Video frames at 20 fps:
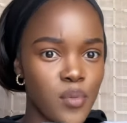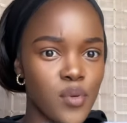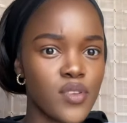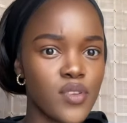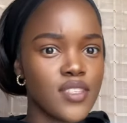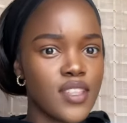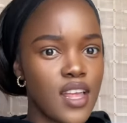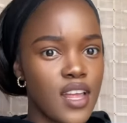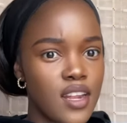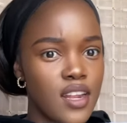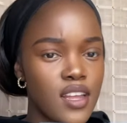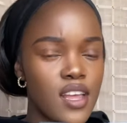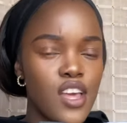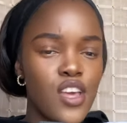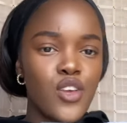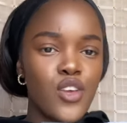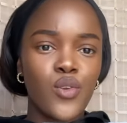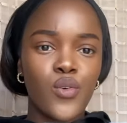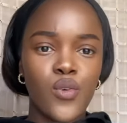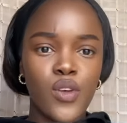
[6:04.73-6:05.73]
Because then,
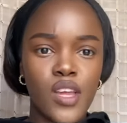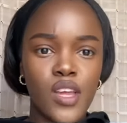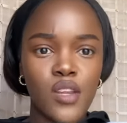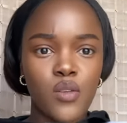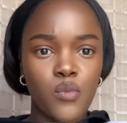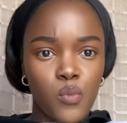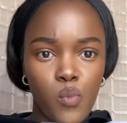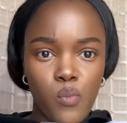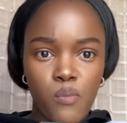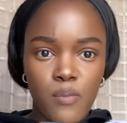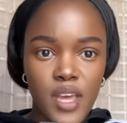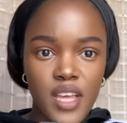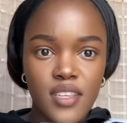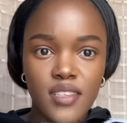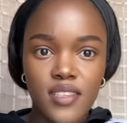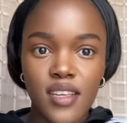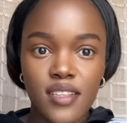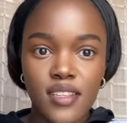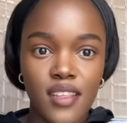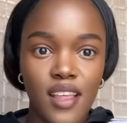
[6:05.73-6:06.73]
you know, it makes
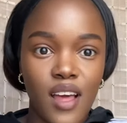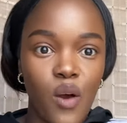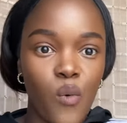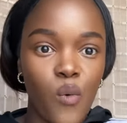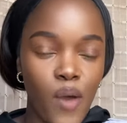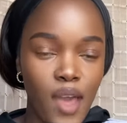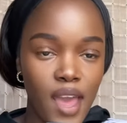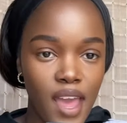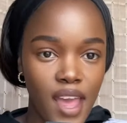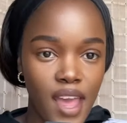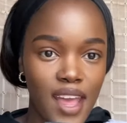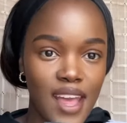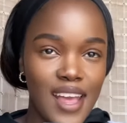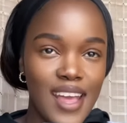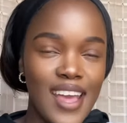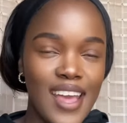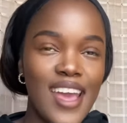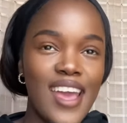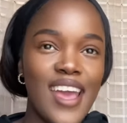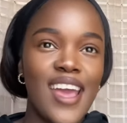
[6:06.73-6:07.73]
sense that way.
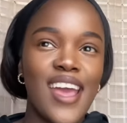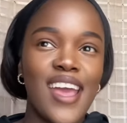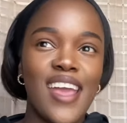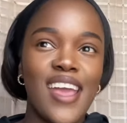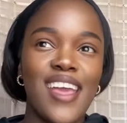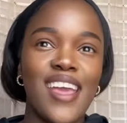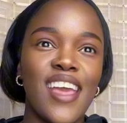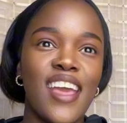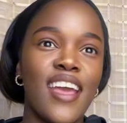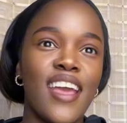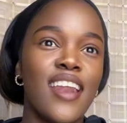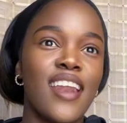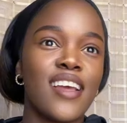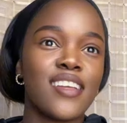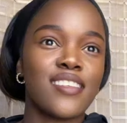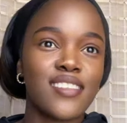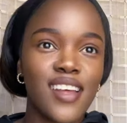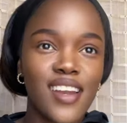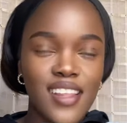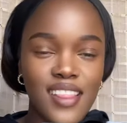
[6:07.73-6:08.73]
And I
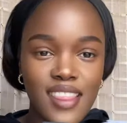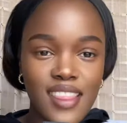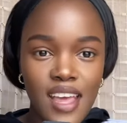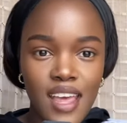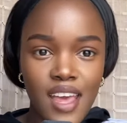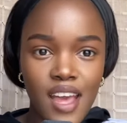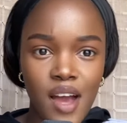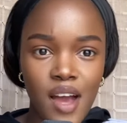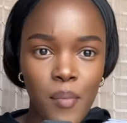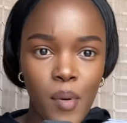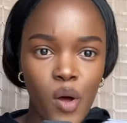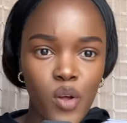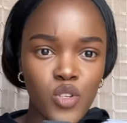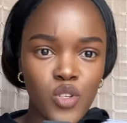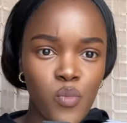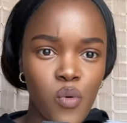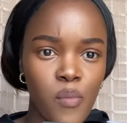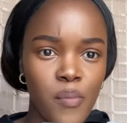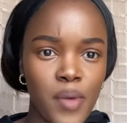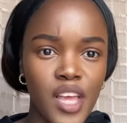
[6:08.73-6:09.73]
started thinking about
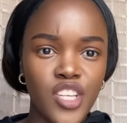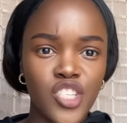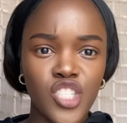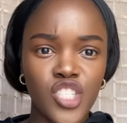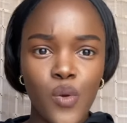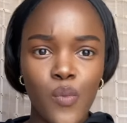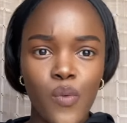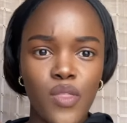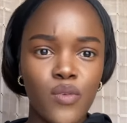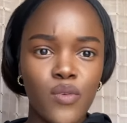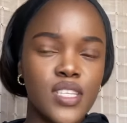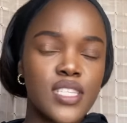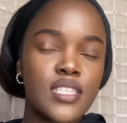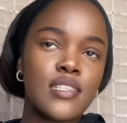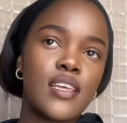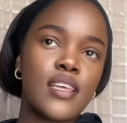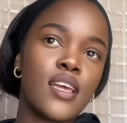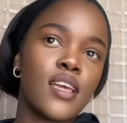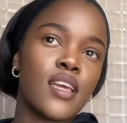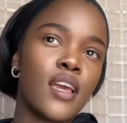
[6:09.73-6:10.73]
Bomek G when they're
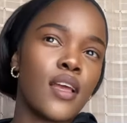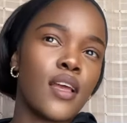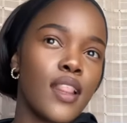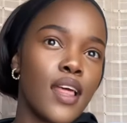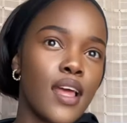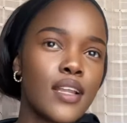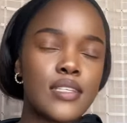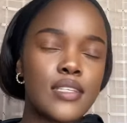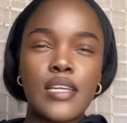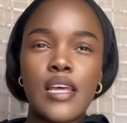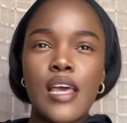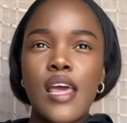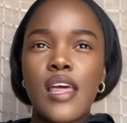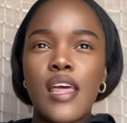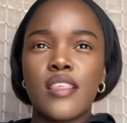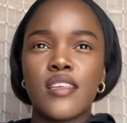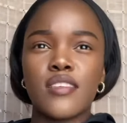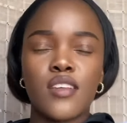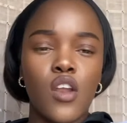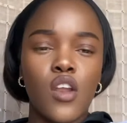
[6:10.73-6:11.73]
saying that
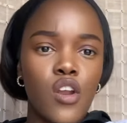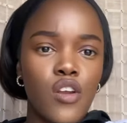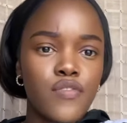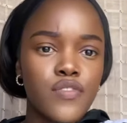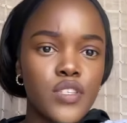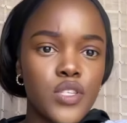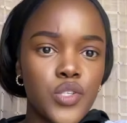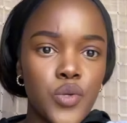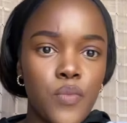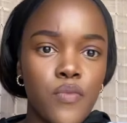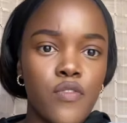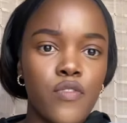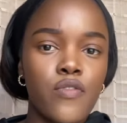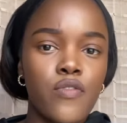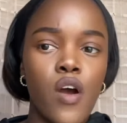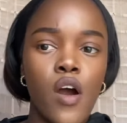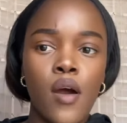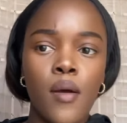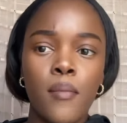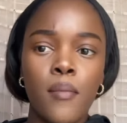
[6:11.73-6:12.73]
there's a lot of stream
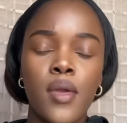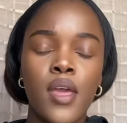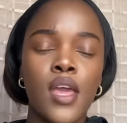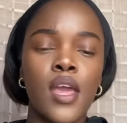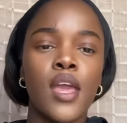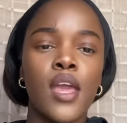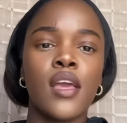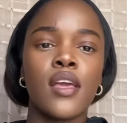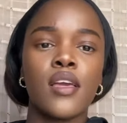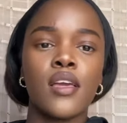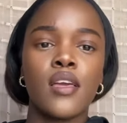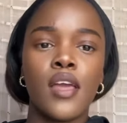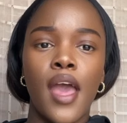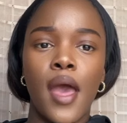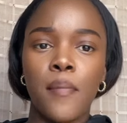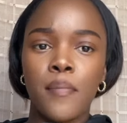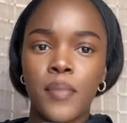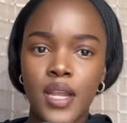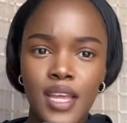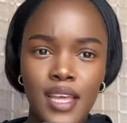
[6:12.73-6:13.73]
farming
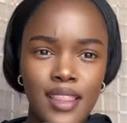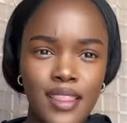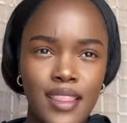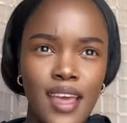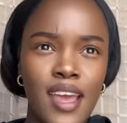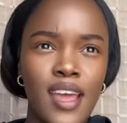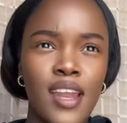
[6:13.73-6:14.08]
happening there.